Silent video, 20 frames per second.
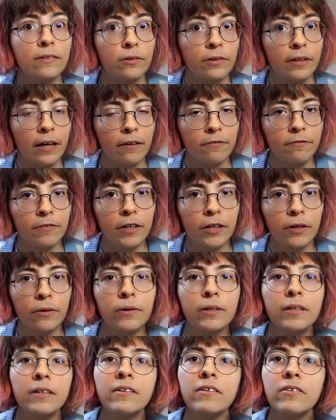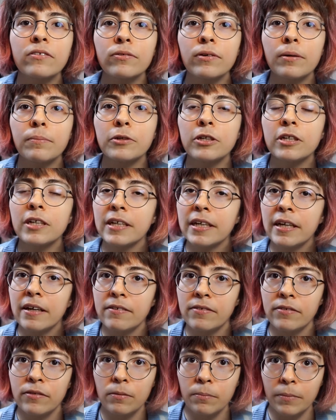to that video in the description in
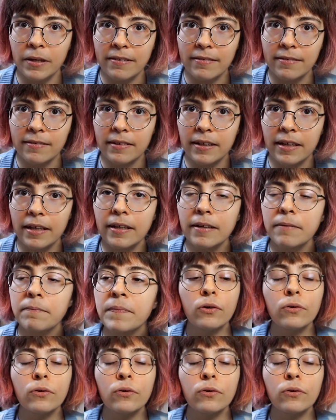case you missed it.